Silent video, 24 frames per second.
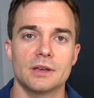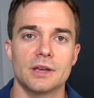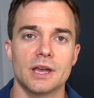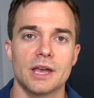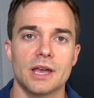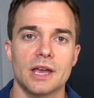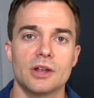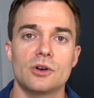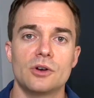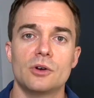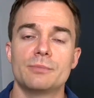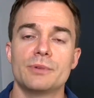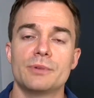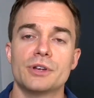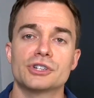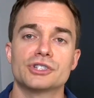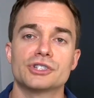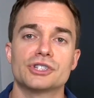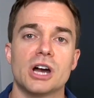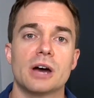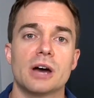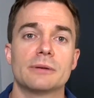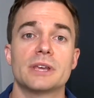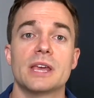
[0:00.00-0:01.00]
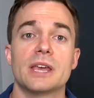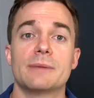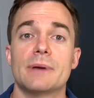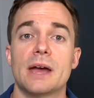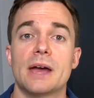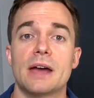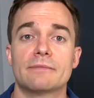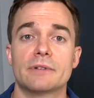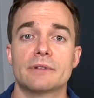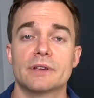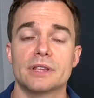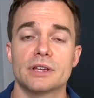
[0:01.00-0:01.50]
and it will be your job to keep
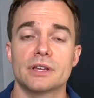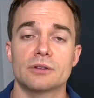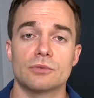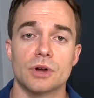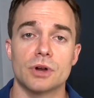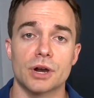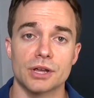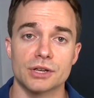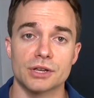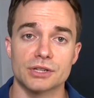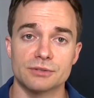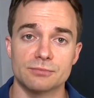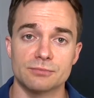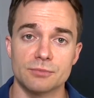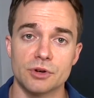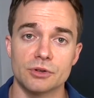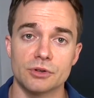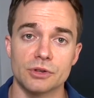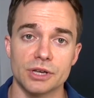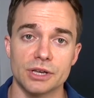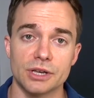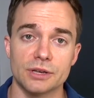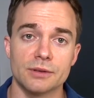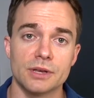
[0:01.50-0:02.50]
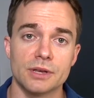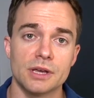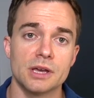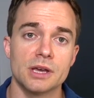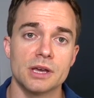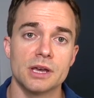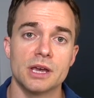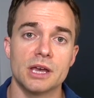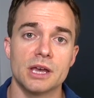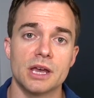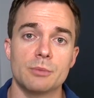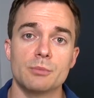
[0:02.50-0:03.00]
everything running smoothly.
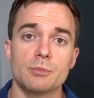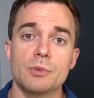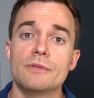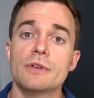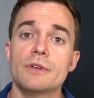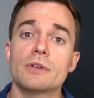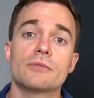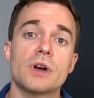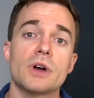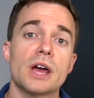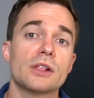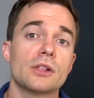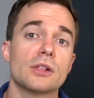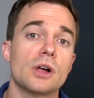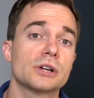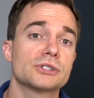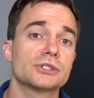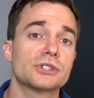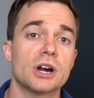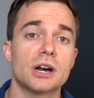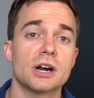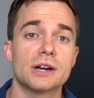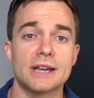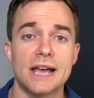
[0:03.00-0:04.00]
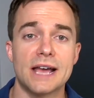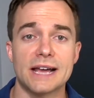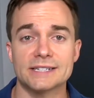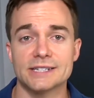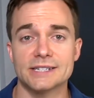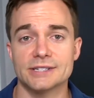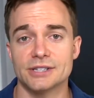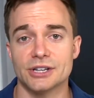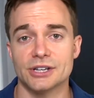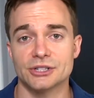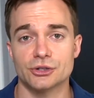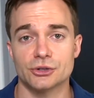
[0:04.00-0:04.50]
And moving right along to our next
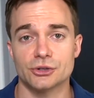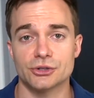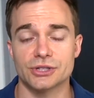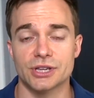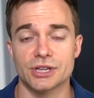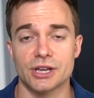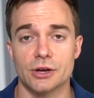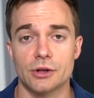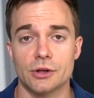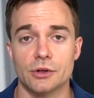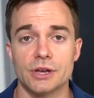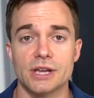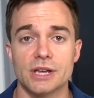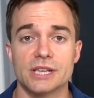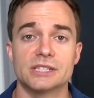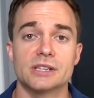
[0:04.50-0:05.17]
essential skill is